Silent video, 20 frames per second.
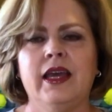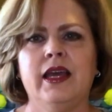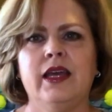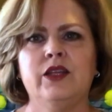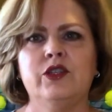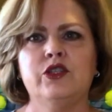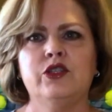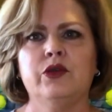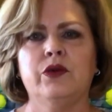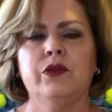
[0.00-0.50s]

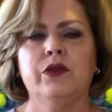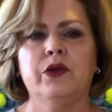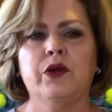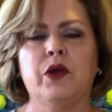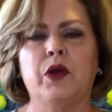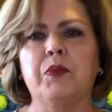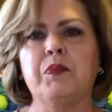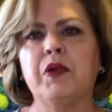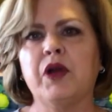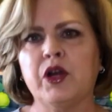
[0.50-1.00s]
And so there
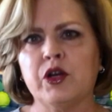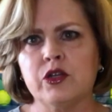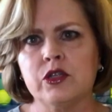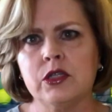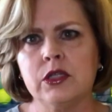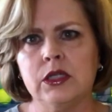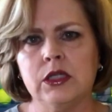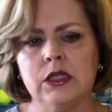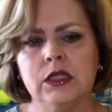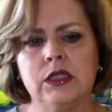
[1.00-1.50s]
are
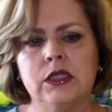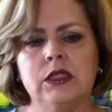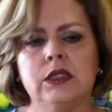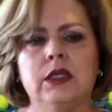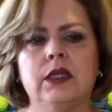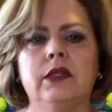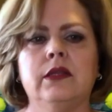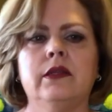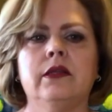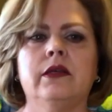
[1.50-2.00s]
purses
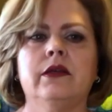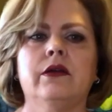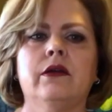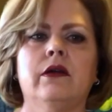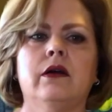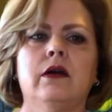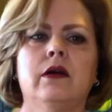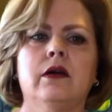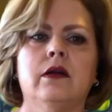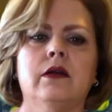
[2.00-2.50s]
and
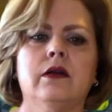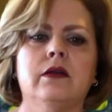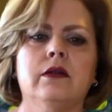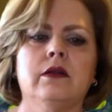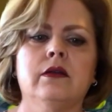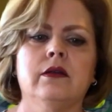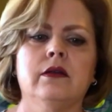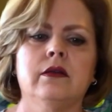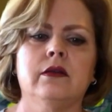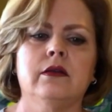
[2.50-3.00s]
there
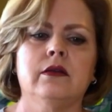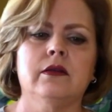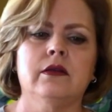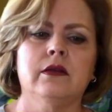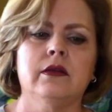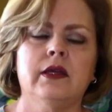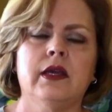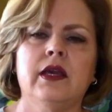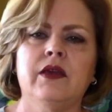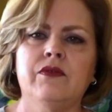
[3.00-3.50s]
are
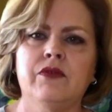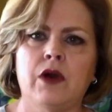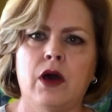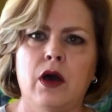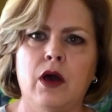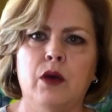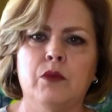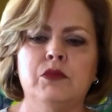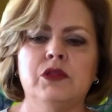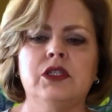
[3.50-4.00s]
key
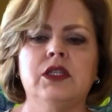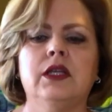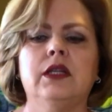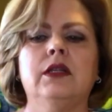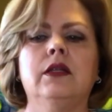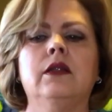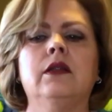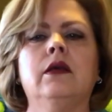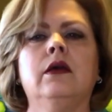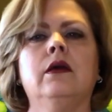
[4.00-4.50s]
fobs
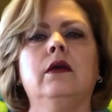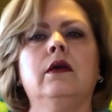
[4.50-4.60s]
and